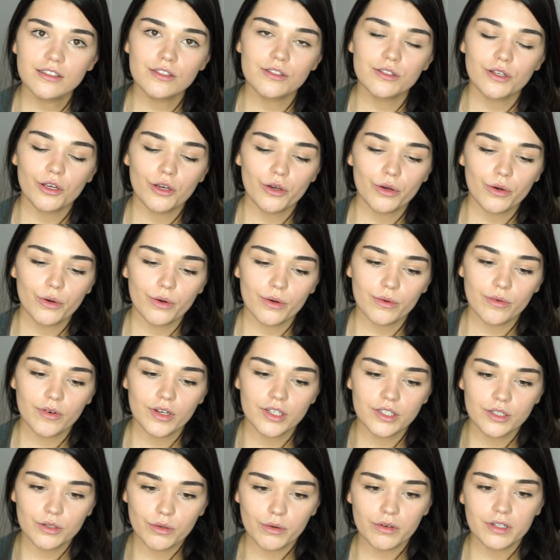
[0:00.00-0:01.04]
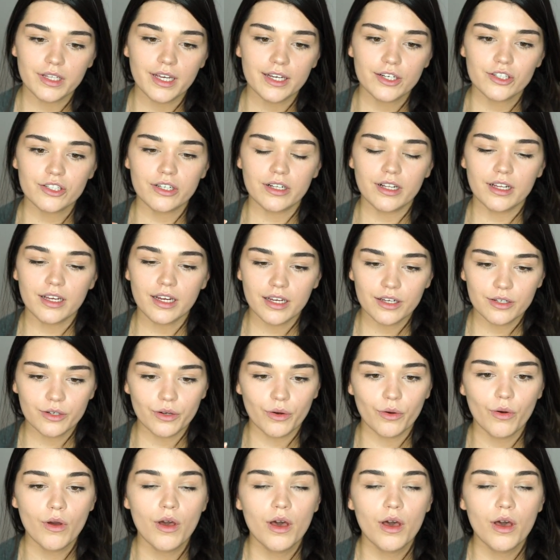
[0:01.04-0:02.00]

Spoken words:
so you will actually,